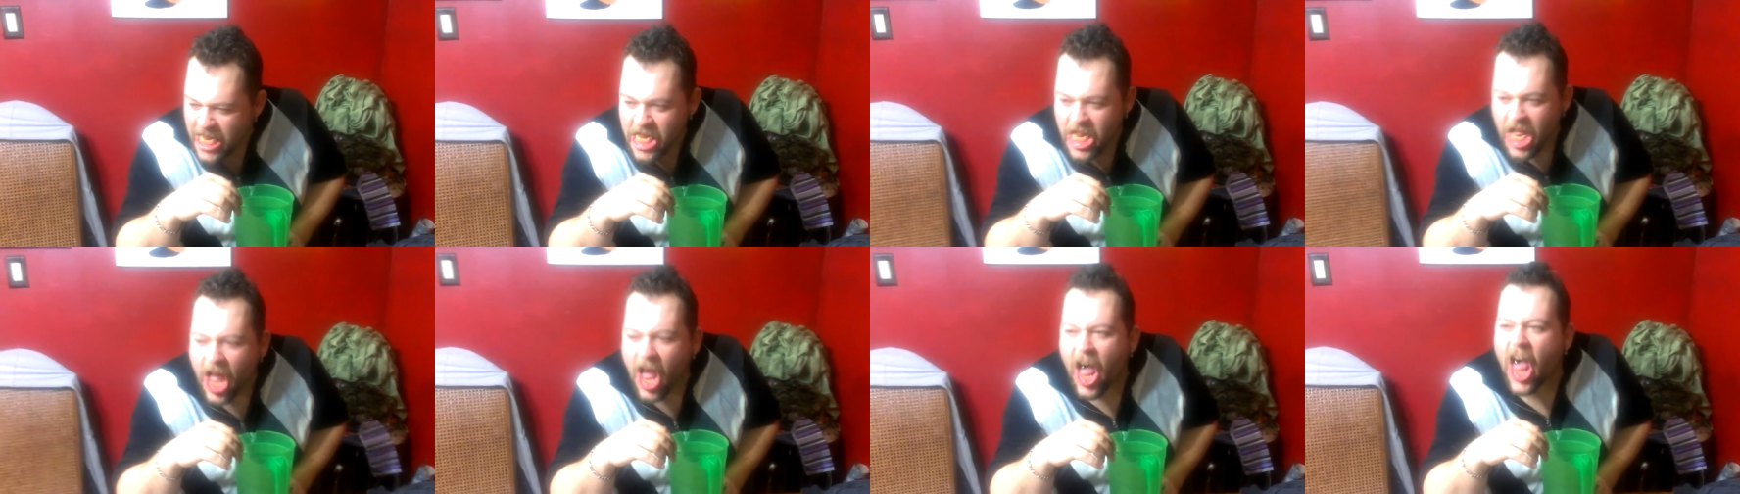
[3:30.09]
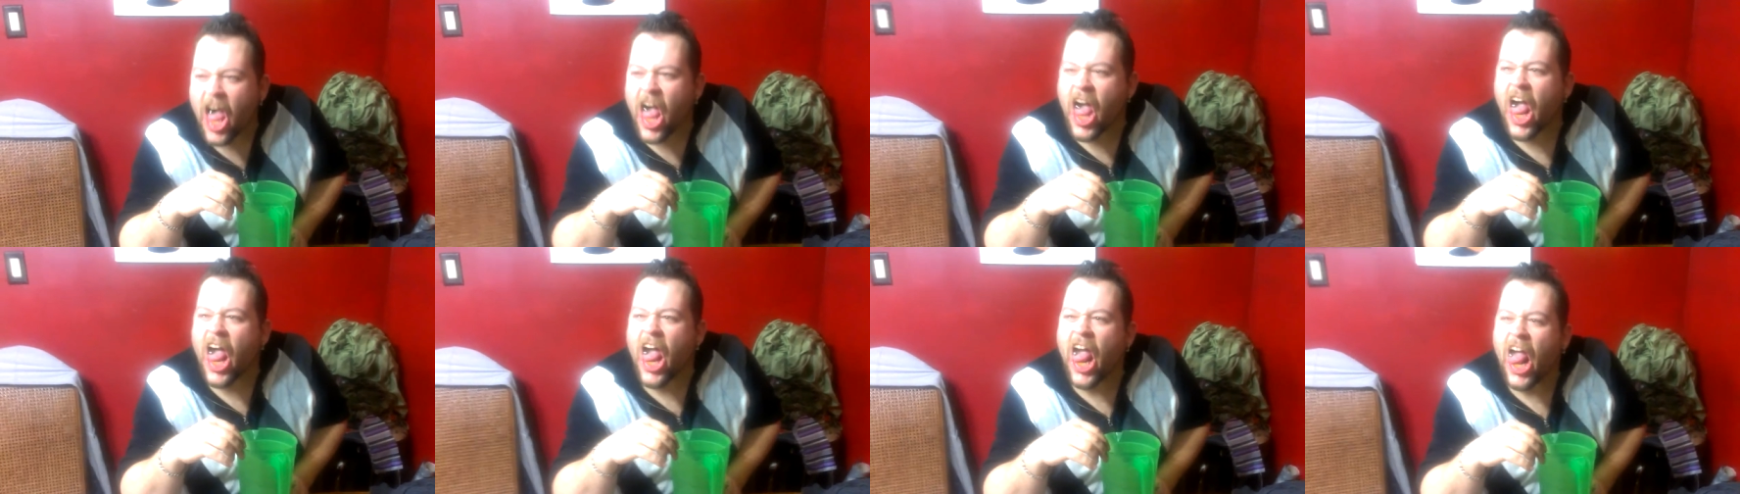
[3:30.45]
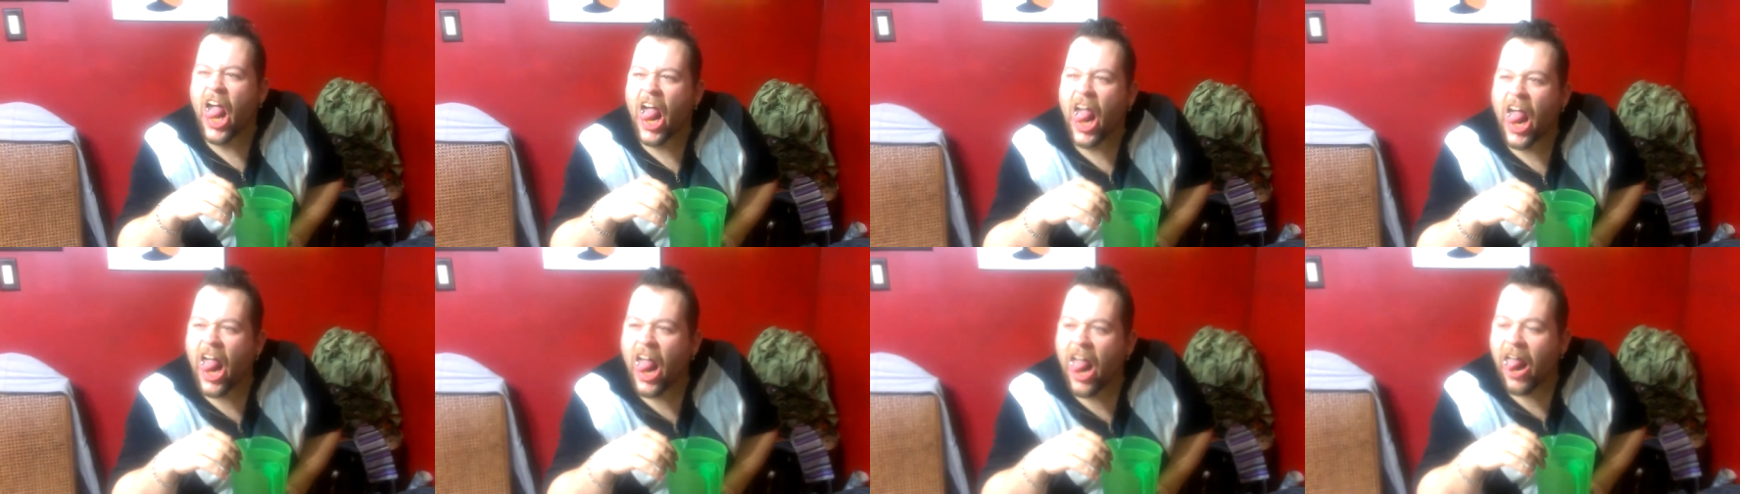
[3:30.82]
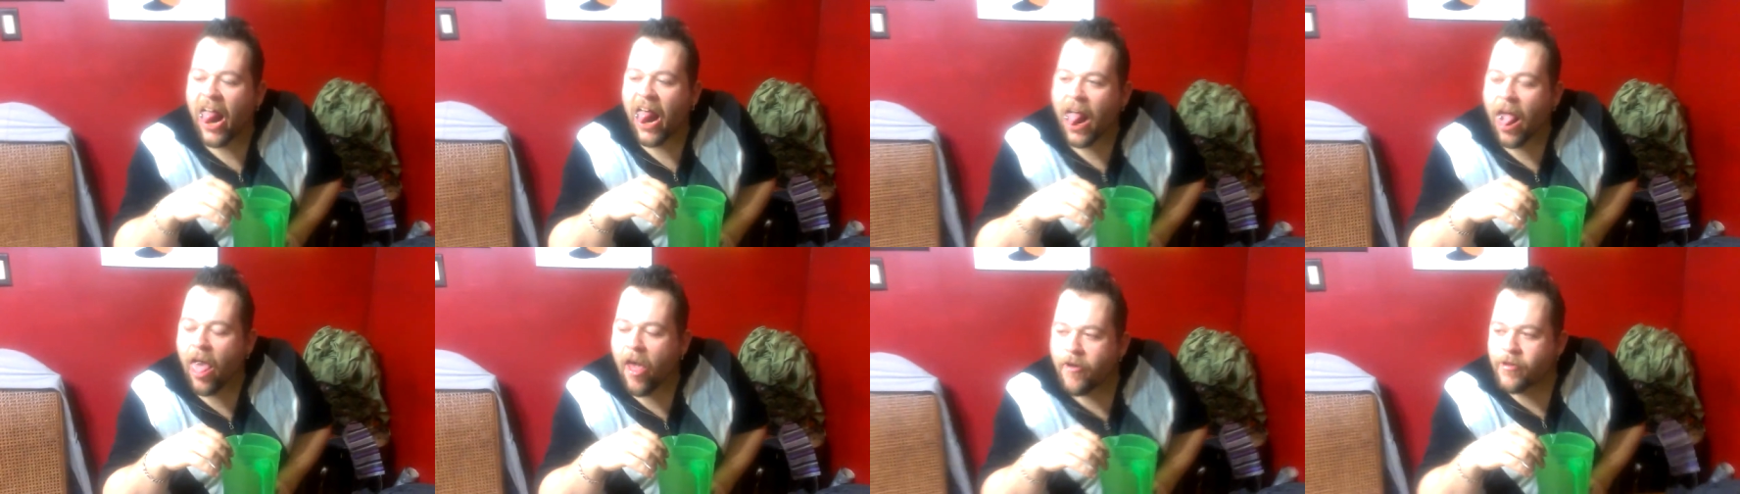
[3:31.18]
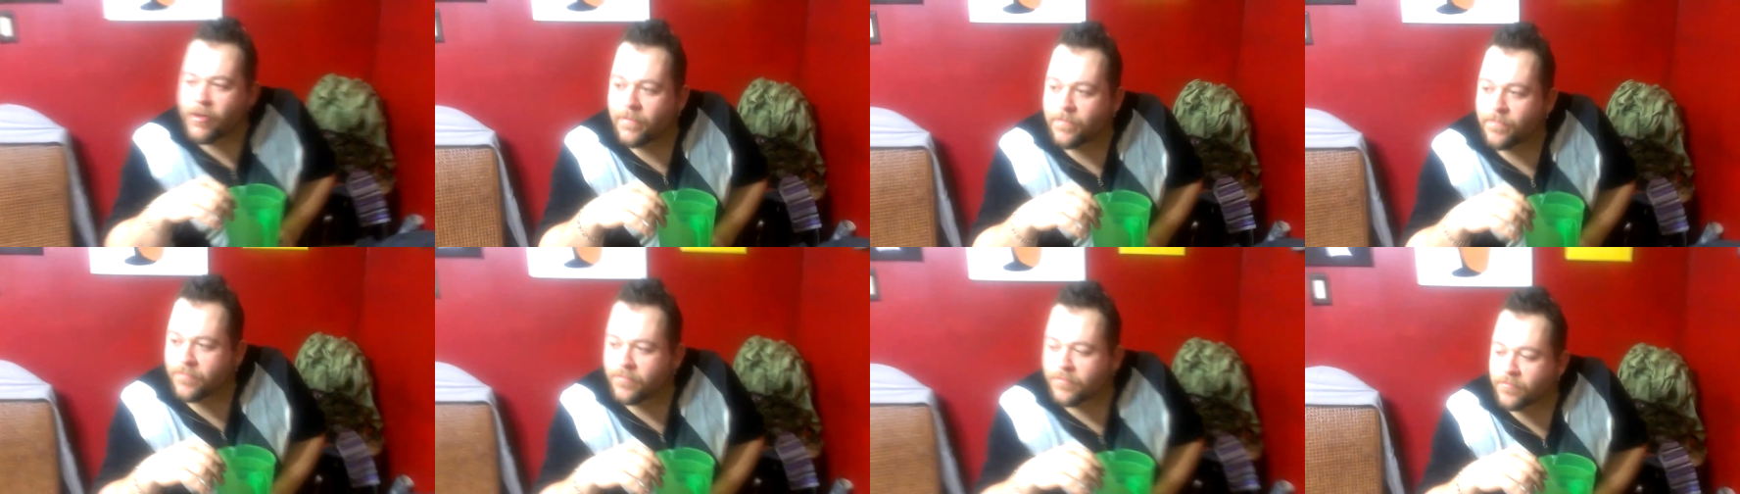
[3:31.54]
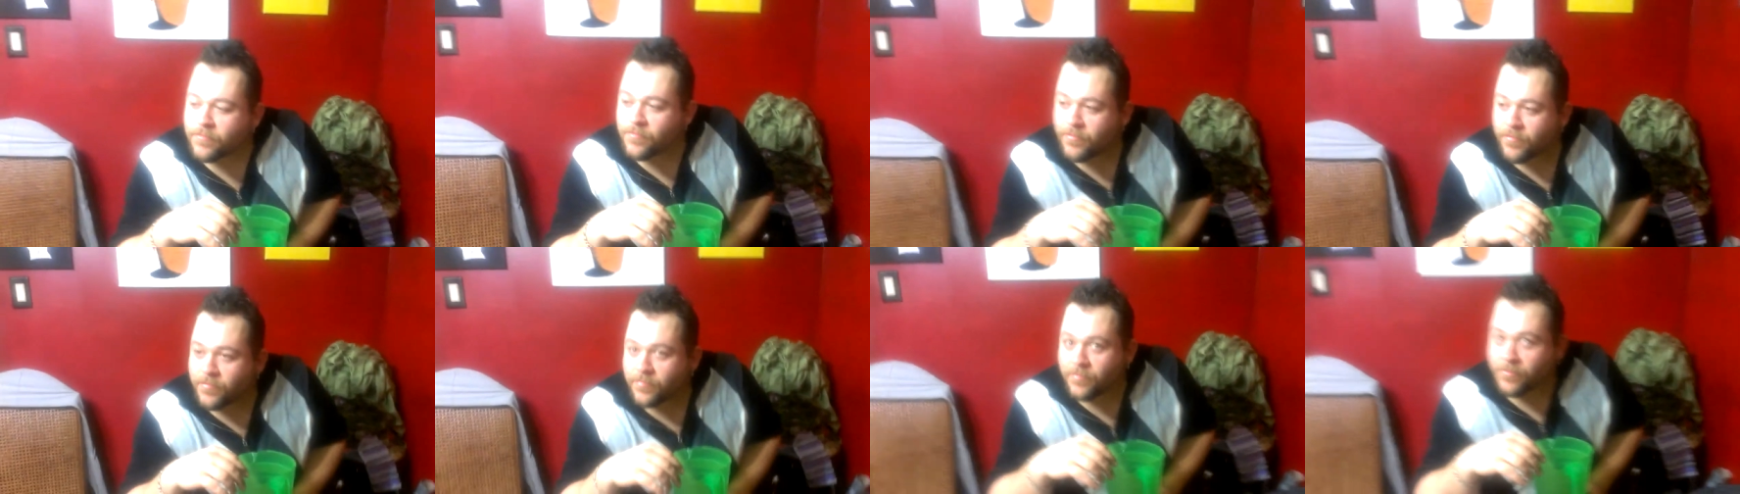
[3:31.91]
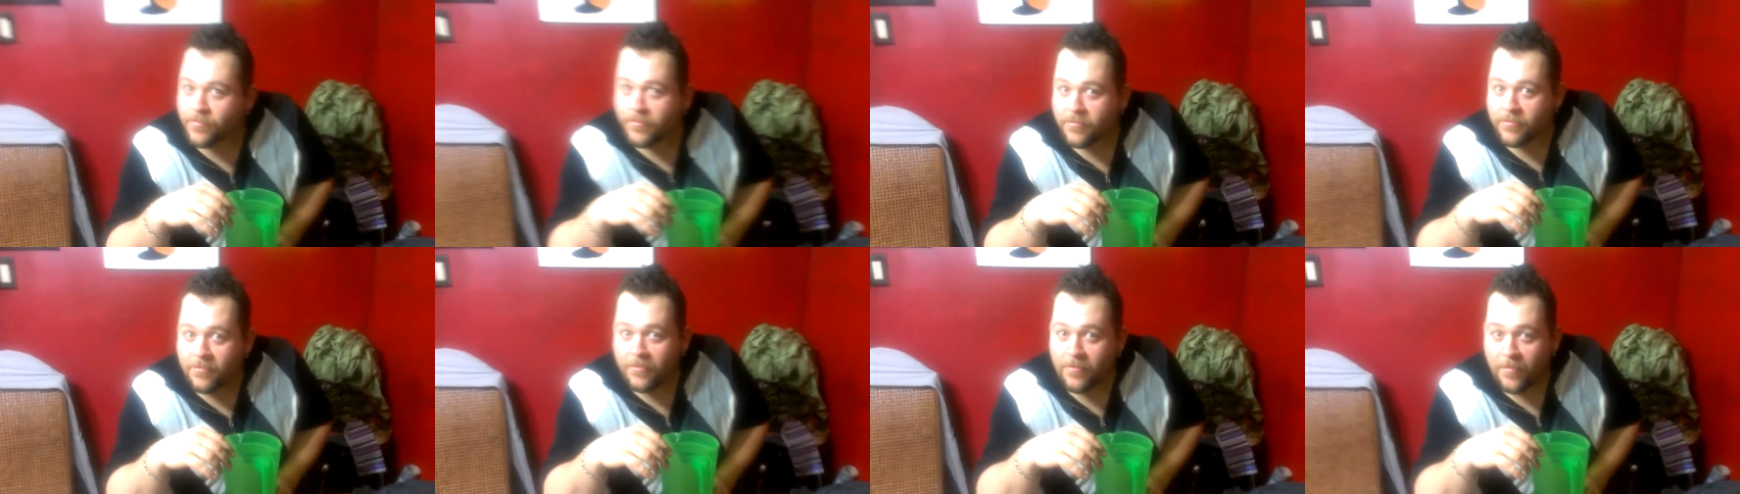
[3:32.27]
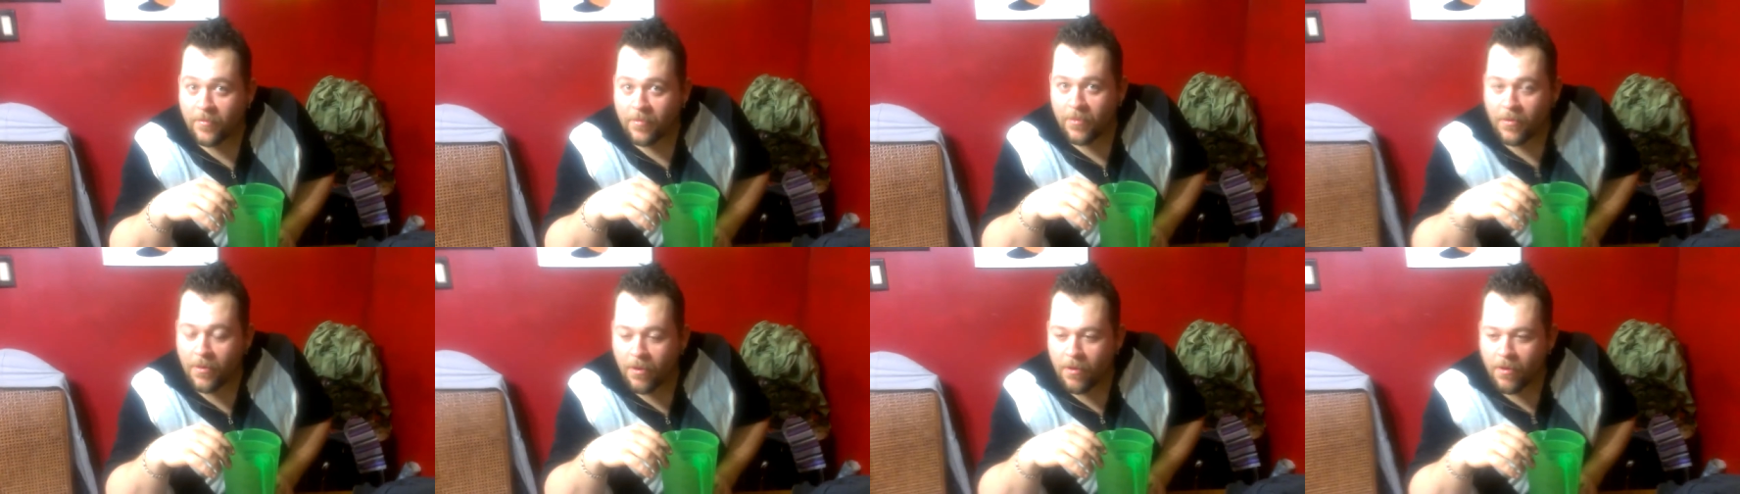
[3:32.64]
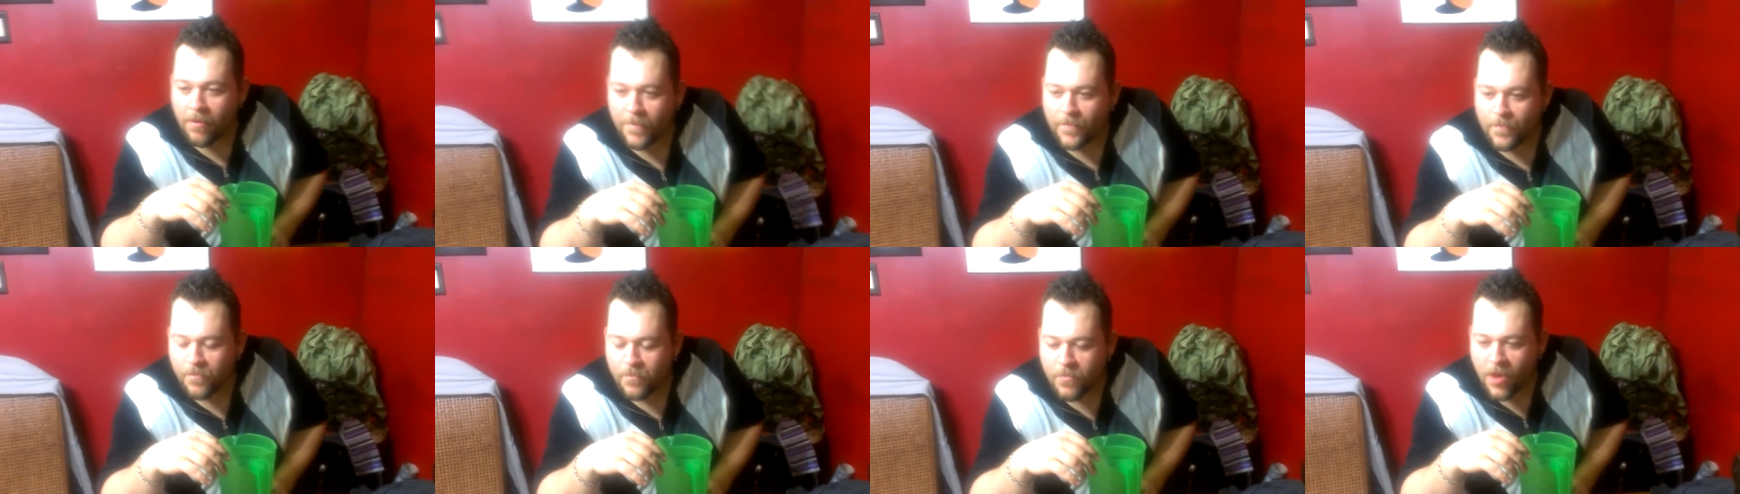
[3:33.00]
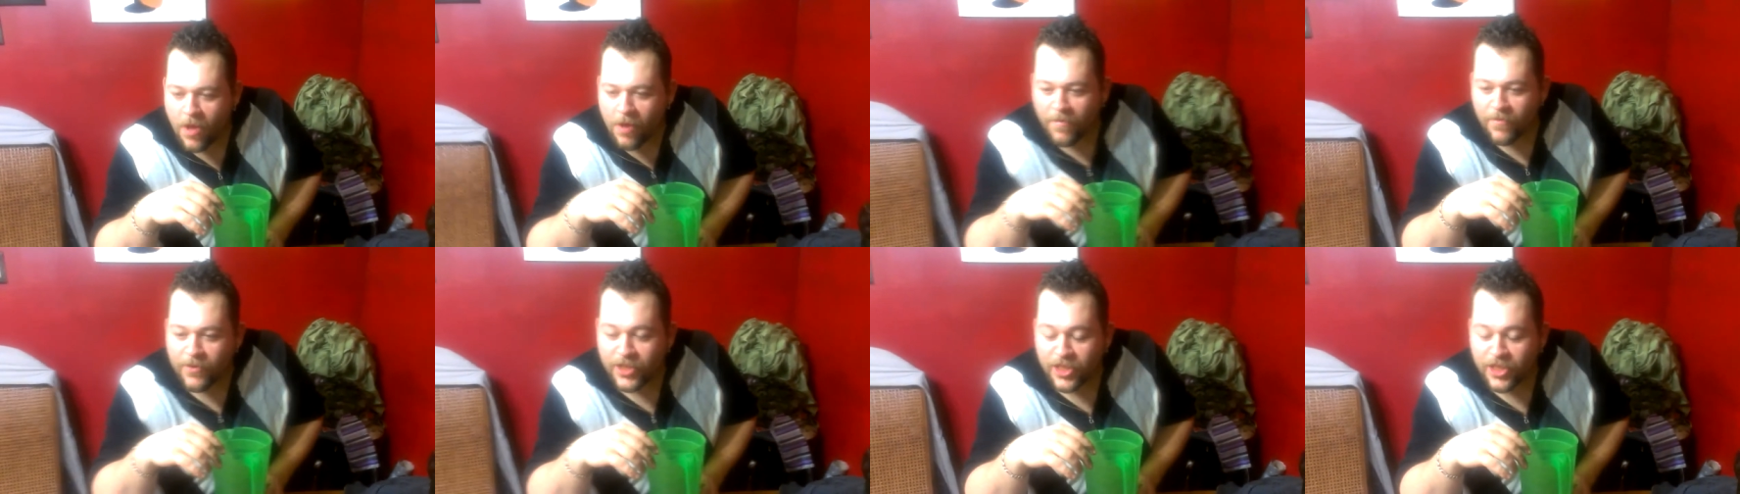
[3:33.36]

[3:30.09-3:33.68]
old. yeah. So what's the taste?